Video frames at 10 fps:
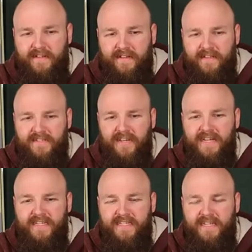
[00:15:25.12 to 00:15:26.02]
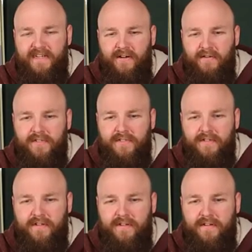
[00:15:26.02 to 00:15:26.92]
his legacy goes
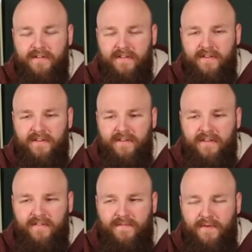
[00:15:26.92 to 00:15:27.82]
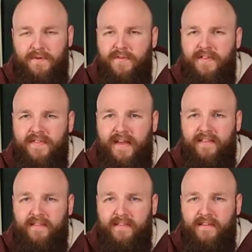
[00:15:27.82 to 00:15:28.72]
uh, further than
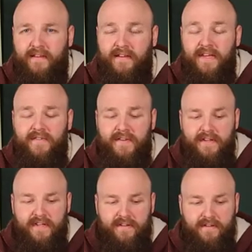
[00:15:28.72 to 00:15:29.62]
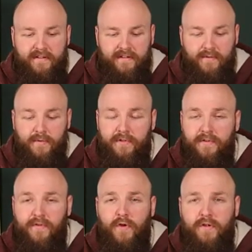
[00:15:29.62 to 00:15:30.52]
that, even in the, the world
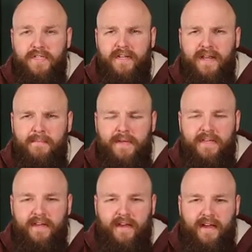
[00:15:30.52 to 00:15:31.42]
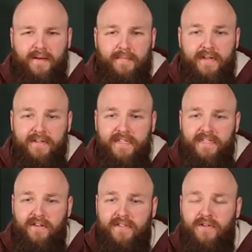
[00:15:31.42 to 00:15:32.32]
of Geuze and Lambic, because
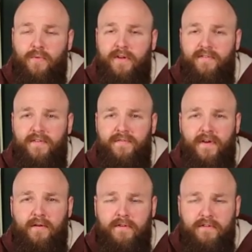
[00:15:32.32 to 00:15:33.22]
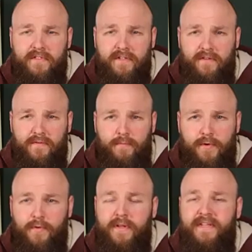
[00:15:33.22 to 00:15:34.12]
he's also one of the founders of
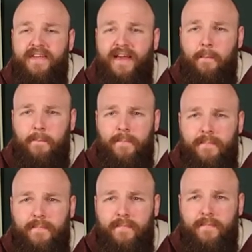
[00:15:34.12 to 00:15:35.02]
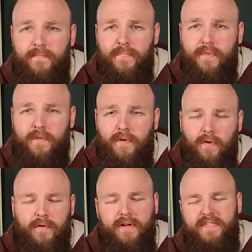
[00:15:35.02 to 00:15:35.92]
brewery De Cam
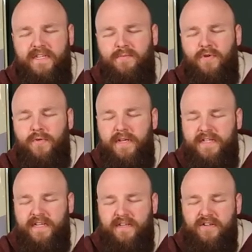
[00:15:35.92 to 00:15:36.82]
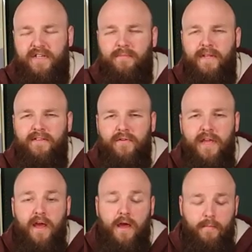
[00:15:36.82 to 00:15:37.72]
or I say brewery, it's actually a
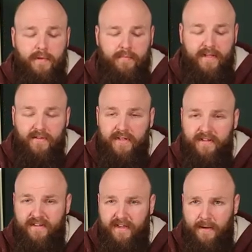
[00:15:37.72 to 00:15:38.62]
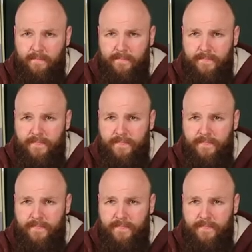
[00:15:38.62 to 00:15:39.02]
blendery, but blendery De Cam.